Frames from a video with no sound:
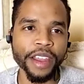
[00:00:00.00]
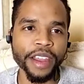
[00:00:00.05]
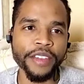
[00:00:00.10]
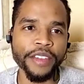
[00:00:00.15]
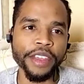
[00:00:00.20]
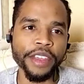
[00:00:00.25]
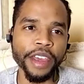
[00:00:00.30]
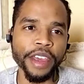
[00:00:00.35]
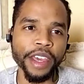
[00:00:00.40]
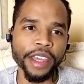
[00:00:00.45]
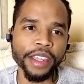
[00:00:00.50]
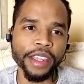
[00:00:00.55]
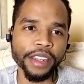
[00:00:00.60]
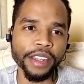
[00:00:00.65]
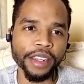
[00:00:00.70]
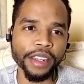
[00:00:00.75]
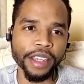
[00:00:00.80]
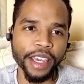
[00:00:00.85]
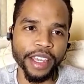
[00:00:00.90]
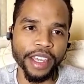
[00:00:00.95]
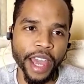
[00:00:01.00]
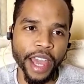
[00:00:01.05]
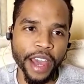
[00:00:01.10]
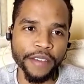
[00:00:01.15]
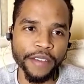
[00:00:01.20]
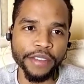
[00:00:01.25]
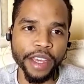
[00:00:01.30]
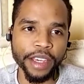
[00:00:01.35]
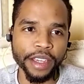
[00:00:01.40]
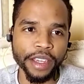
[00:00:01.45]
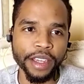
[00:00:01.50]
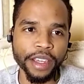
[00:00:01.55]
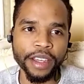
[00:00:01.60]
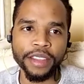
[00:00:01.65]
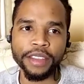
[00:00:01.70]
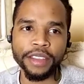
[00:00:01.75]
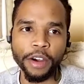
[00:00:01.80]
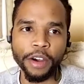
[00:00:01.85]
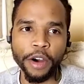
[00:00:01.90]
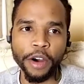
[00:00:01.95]
and then and have like
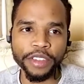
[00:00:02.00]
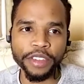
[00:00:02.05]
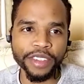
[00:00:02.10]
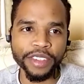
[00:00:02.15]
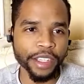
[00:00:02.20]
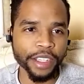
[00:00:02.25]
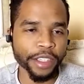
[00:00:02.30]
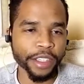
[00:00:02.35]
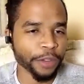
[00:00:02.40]
all the data